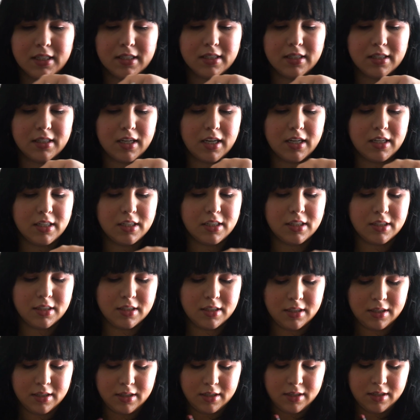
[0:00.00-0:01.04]
such
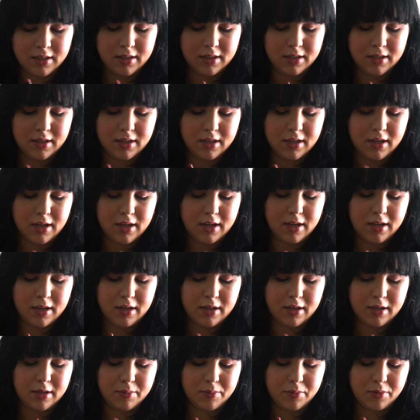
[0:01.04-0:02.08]

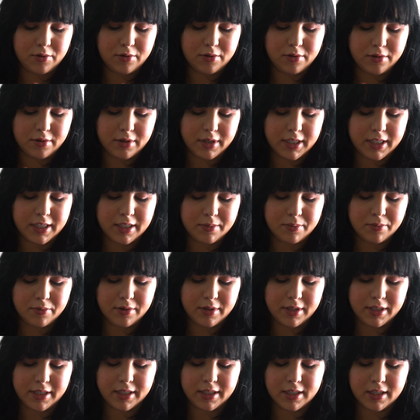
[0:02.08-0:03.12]
a pretty
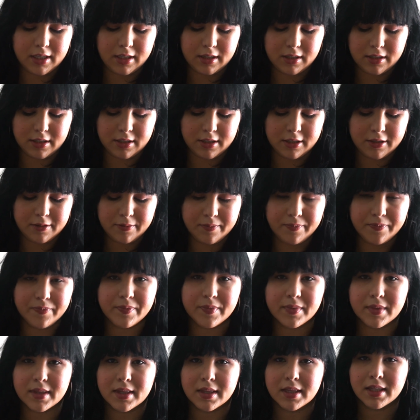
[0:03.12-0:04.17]
color.
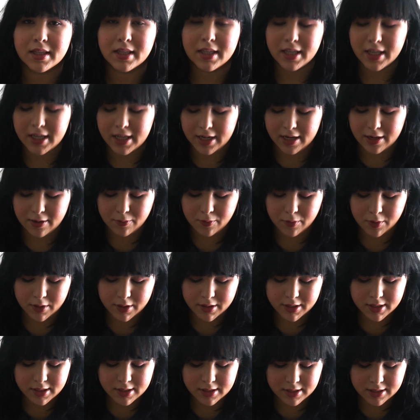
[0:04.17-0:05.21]
And I wore
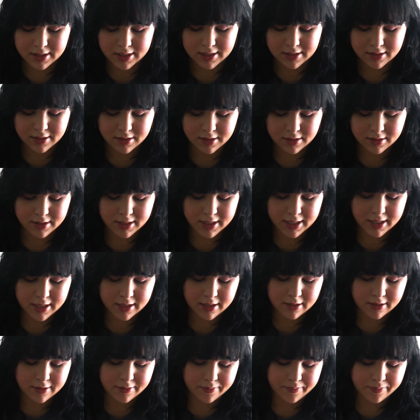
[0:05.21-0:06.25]
this yesterday